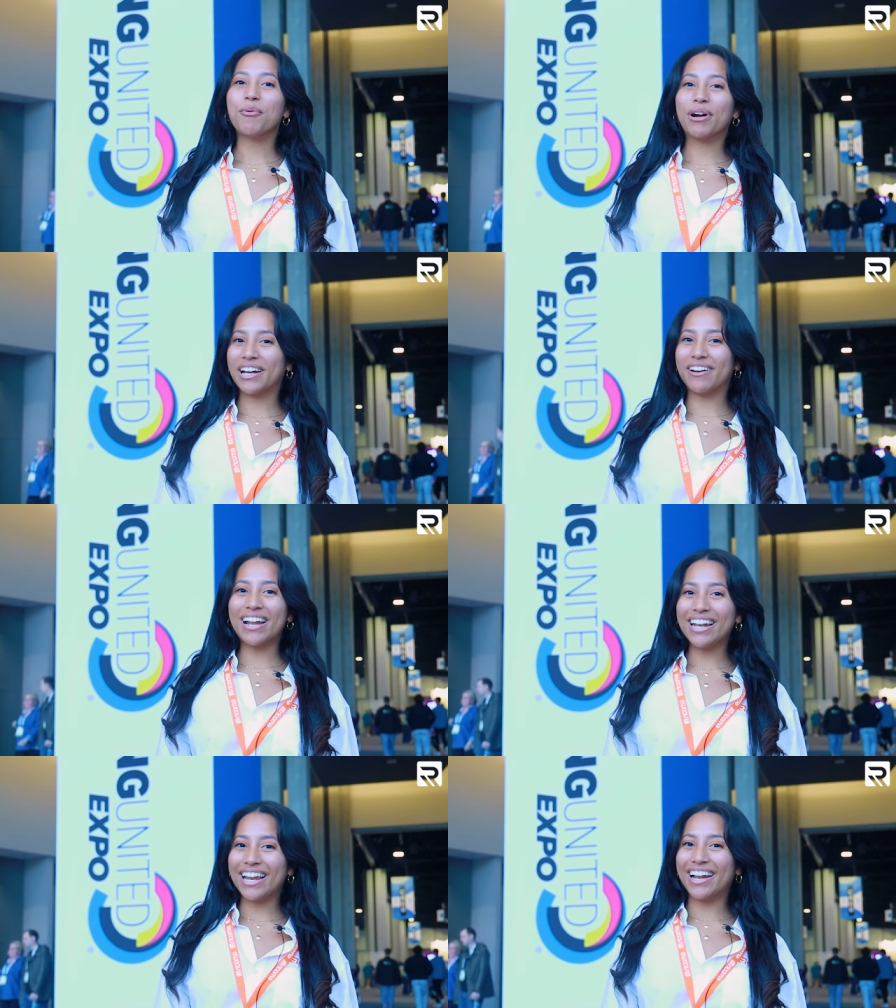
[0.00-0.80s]
We're here in
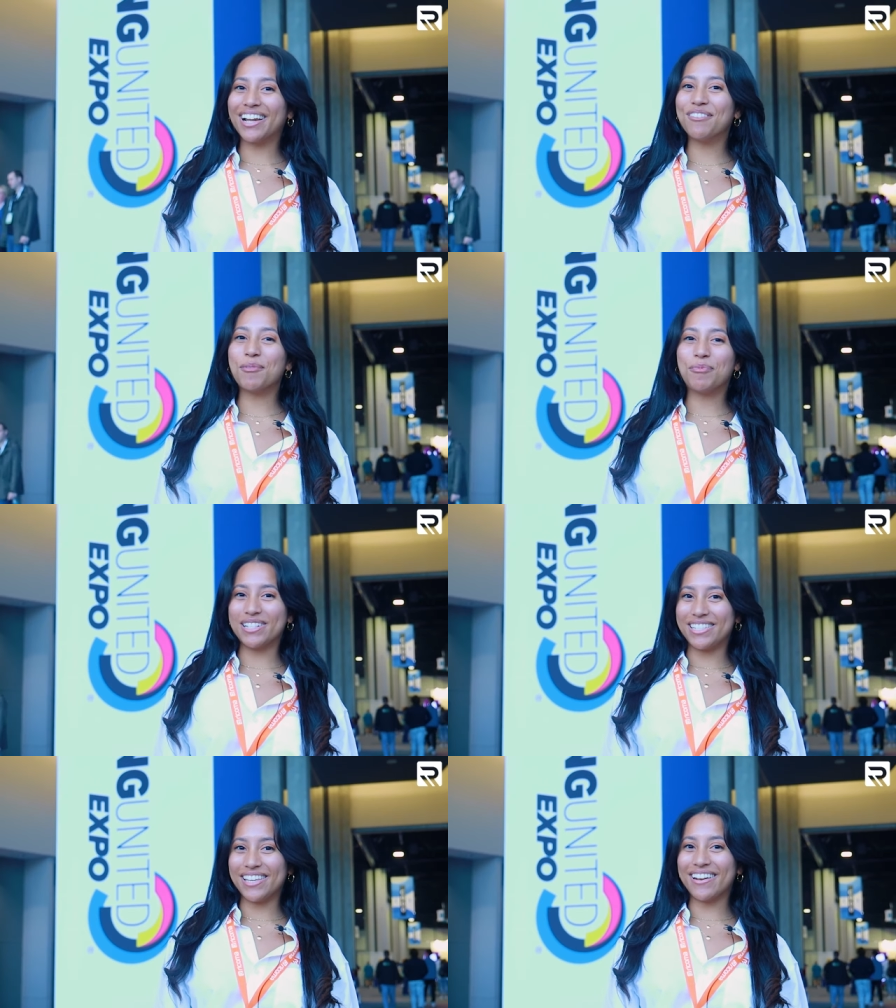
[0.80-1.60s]
Atlanta for
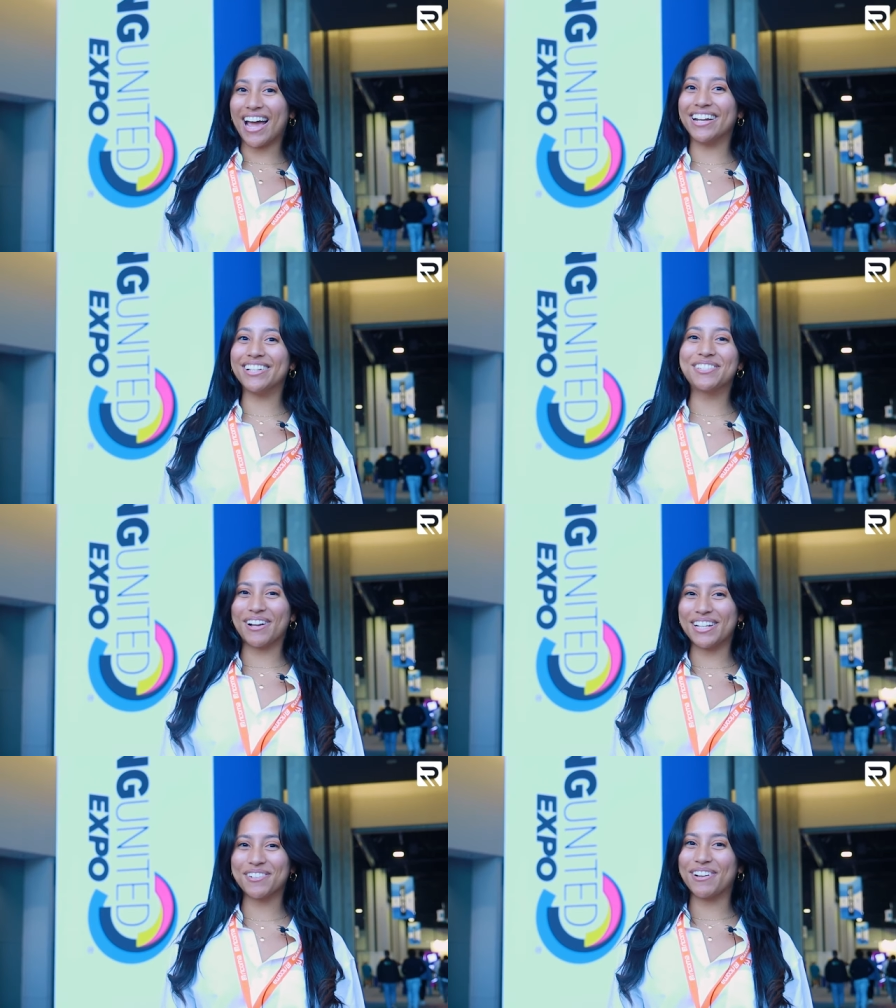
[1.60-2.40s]
Printing United
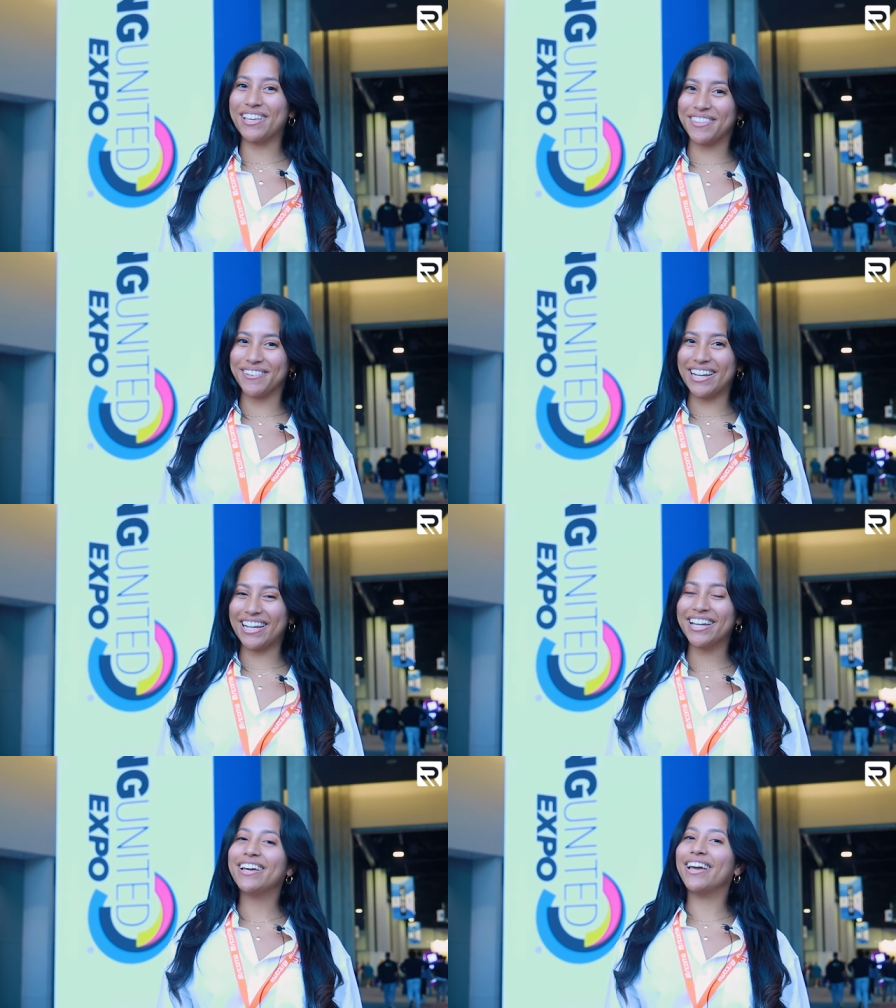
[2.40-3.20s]
2023.
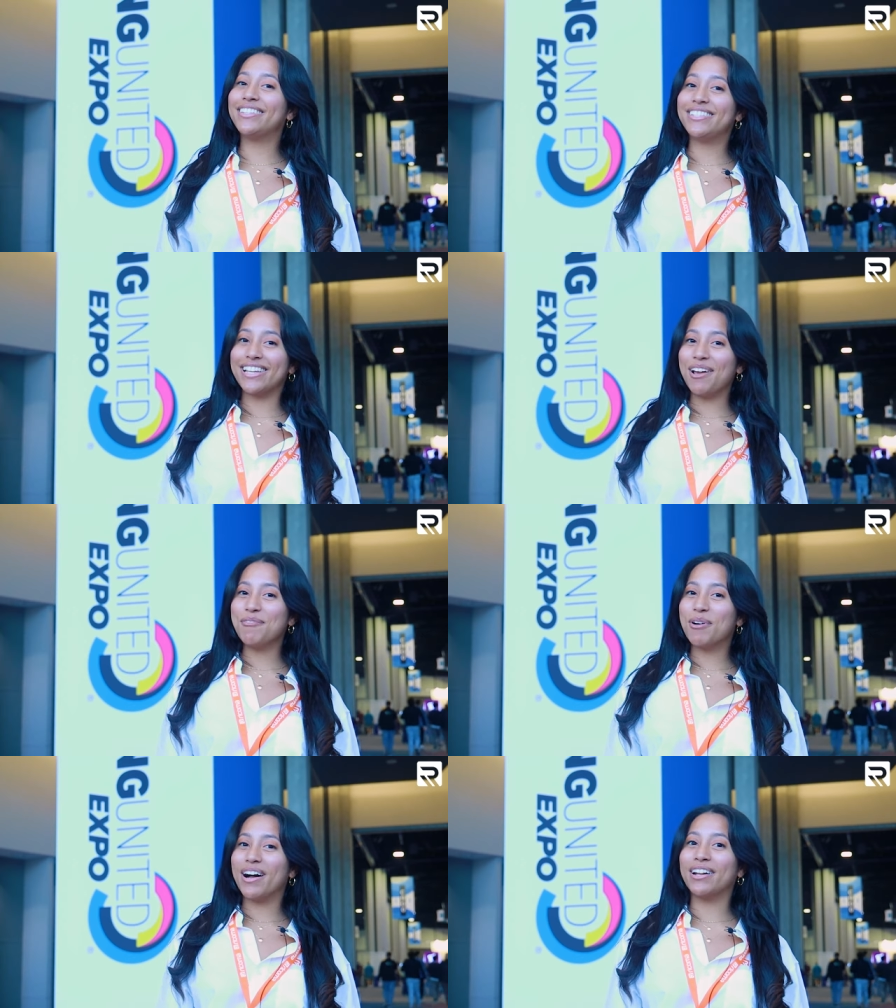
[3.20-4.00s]
It's day
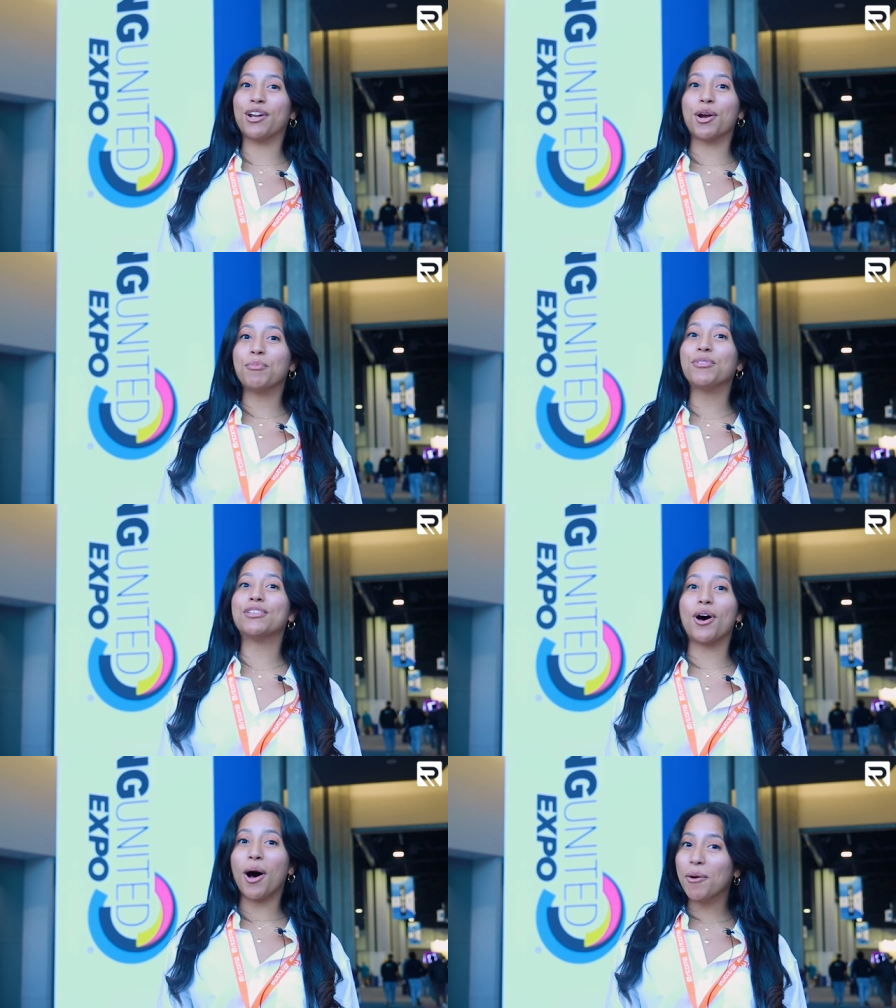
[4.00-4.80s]
one and our booth
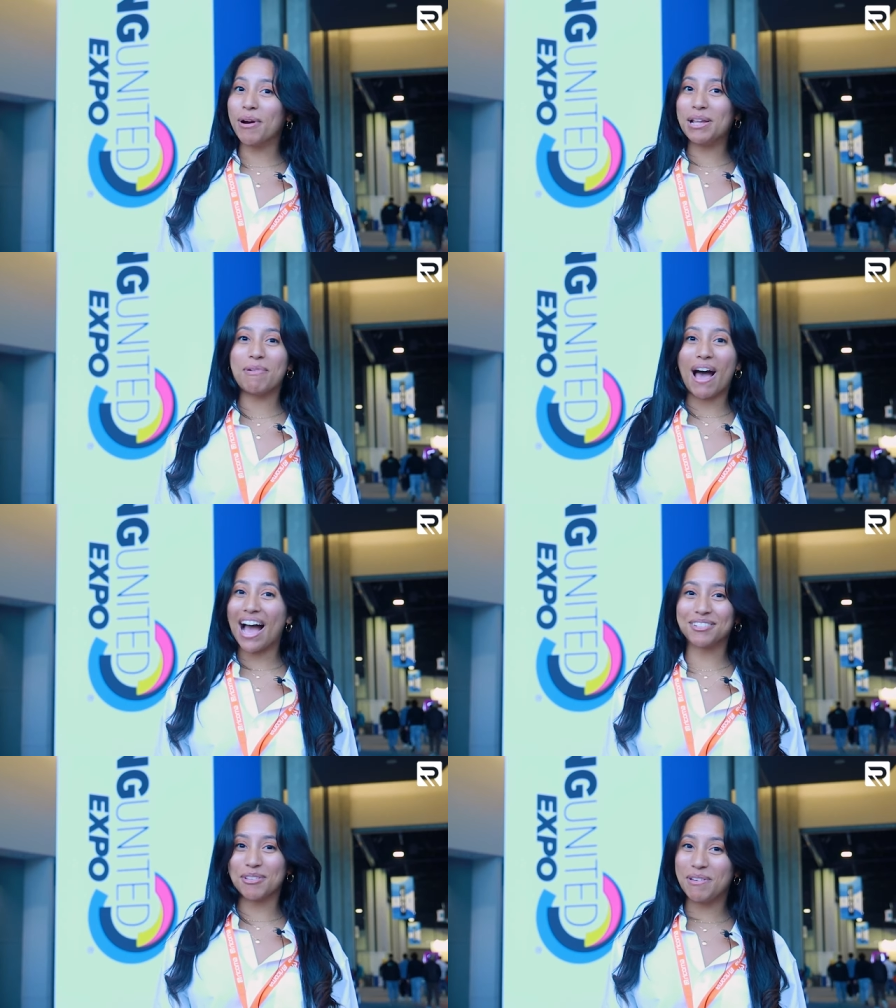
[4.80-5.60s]
is already
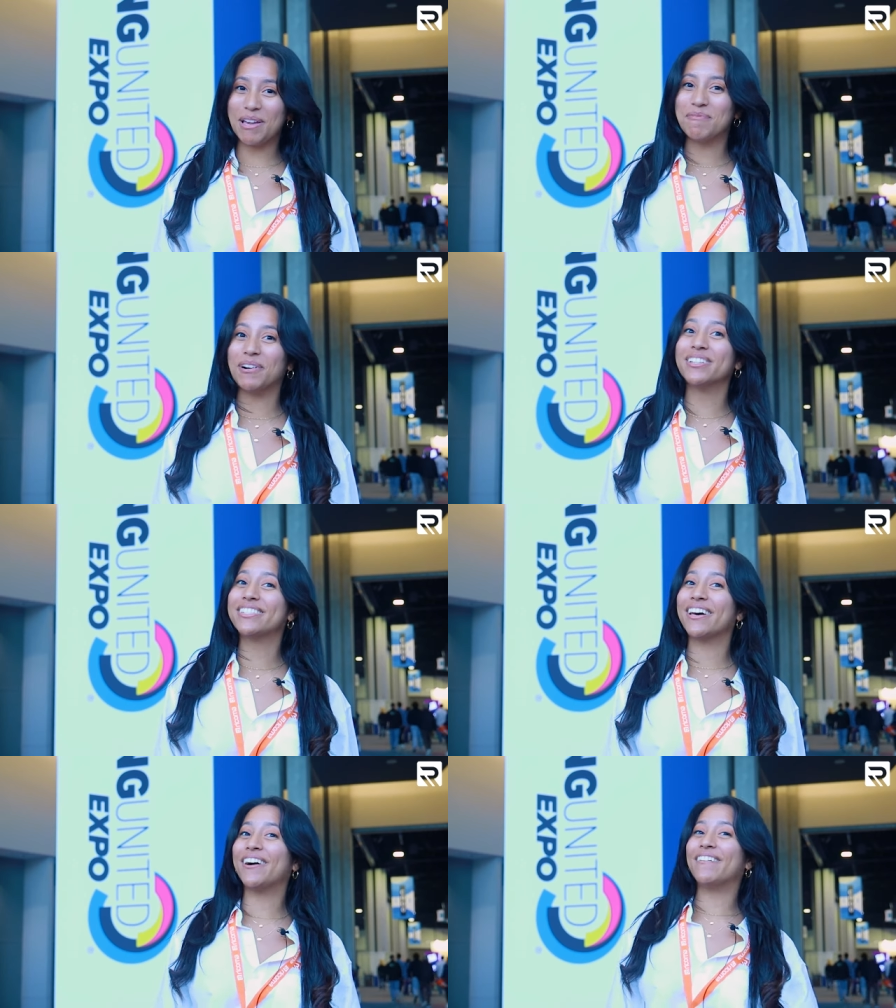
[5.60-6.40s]
packed with people,
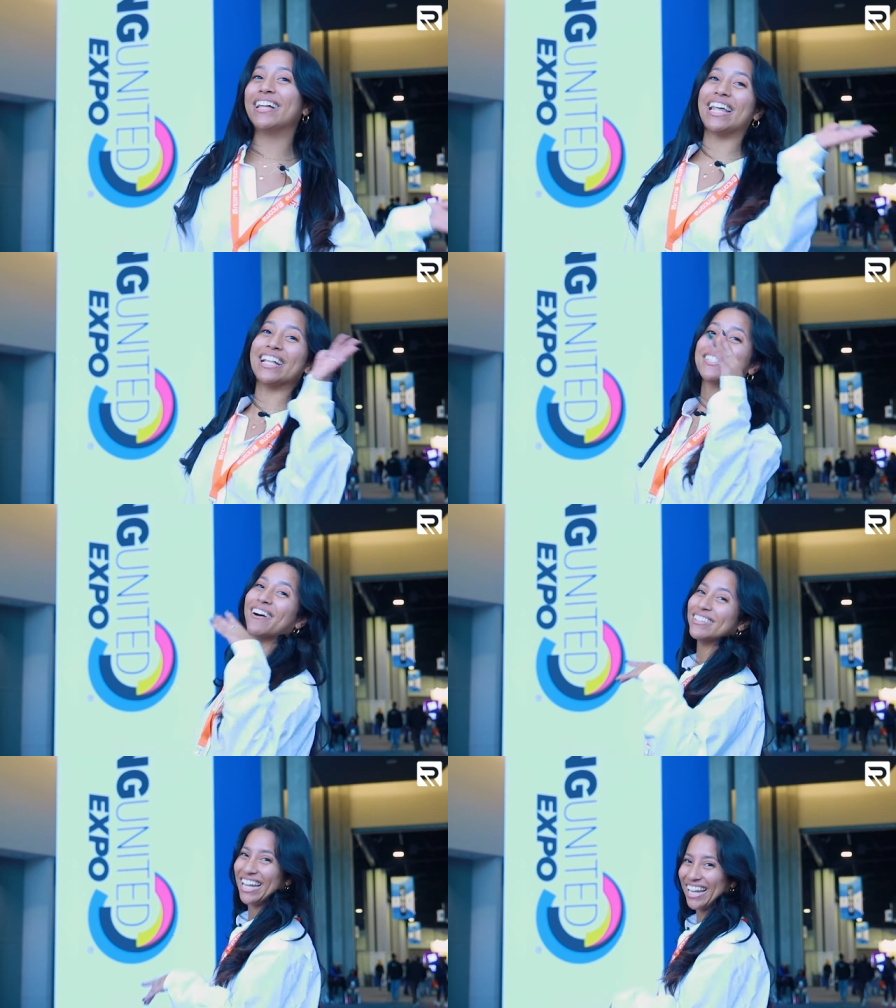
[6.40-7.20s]
so let's
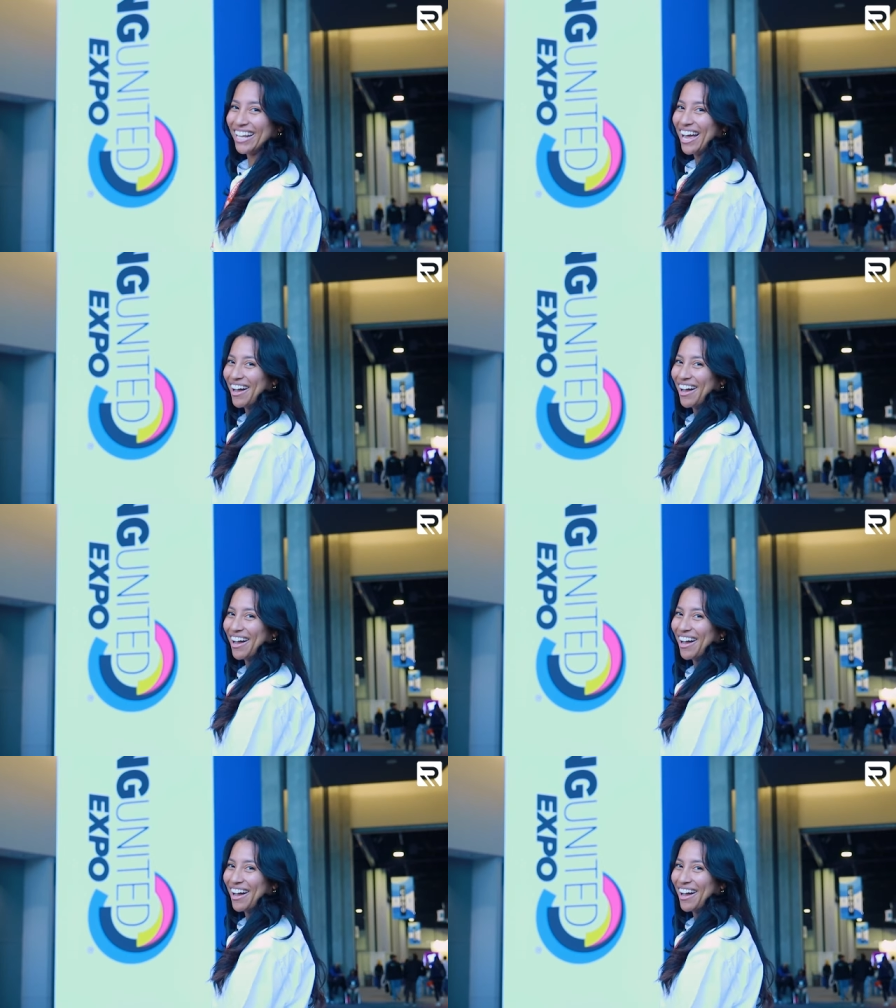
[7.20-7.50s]
go and check it